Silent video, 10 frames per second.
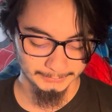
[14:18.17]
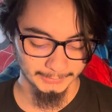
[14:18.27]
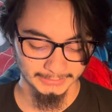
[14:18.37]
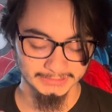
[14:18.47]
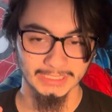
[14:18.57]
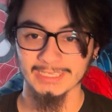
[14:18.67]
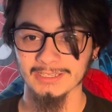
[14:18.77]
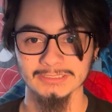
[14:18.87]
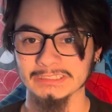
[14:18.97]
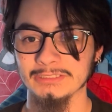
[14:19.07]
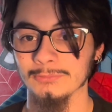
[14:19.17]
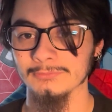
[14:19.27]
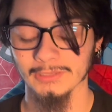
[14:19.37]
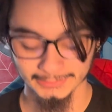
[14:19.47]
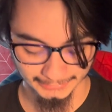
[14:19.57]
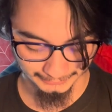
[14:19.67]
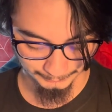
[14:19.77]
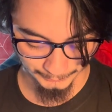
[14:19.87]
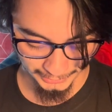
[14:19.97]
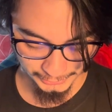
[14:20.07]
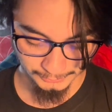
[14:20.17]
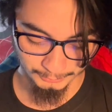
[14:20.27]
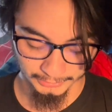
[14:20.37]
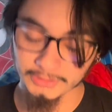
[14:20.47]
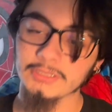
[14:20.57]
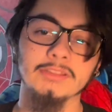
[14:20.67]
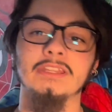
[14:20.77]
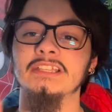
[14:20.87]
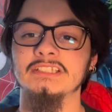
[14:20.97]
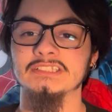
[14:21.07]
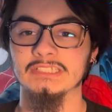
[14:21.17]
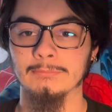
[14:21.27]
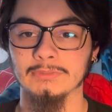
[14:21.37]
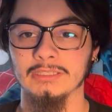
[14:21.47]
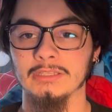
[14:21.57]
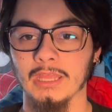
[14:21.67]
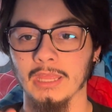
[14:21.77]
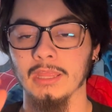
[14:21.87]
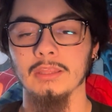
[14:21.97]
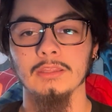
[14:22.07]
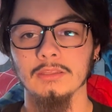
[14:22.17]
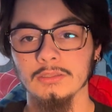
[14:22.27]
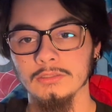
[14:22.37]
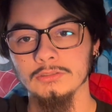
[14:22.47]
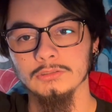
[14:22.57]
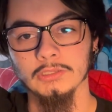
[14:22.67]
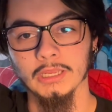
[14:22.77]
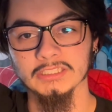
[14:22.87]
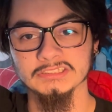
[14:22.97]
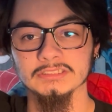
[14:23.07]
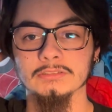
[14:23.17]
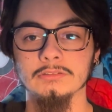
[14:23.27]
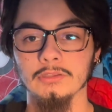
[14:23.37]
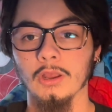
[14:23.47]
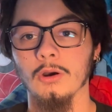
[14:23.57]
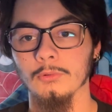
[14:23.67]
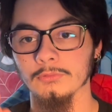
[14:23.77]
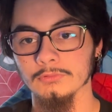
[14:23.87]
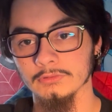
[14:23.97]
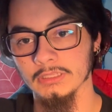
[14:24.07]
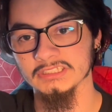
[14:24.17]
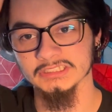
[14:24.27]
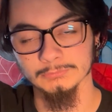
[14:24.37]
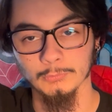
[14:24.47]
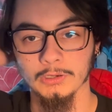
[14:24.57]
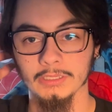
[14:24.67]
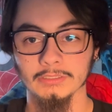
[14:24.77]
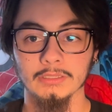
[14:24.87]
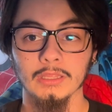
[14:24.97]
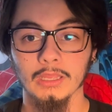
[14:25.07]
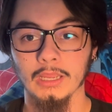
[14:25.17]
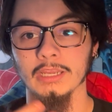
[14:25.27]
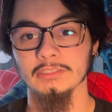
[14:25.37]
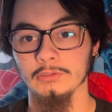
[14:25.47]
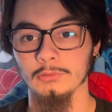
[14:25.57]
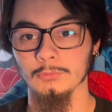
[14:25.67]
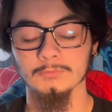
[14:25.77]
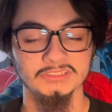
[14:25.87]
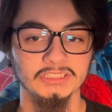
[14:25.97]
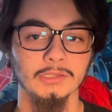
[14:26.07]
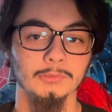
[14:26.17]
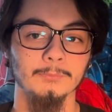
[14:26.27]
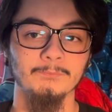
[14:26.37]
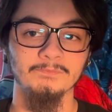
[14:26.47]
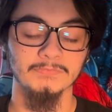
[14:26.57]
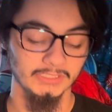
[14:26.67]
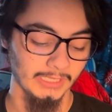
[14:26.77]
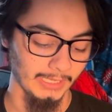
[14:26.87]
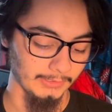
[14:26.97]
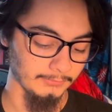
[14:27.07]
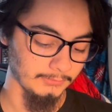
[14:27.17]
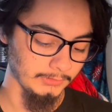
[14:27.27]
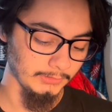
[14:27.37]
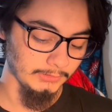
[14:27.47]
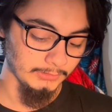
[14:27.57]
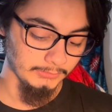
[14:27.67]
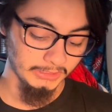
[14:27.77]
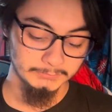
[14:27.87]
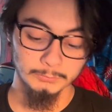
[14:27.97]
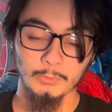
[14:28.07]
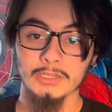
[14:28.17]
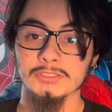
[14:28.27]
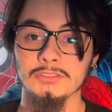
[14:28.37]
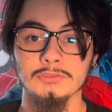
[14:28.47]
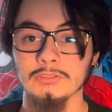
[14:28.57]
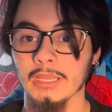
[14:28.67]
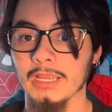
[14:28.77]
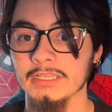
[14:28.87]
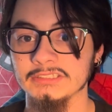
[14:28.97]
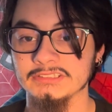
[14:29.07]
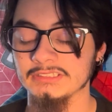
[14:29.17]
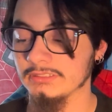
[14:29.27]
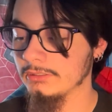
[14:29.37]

because I honestly don't like it much. But this is something that you guys know, this is what I do. So yeah, thanks for watching, you guys.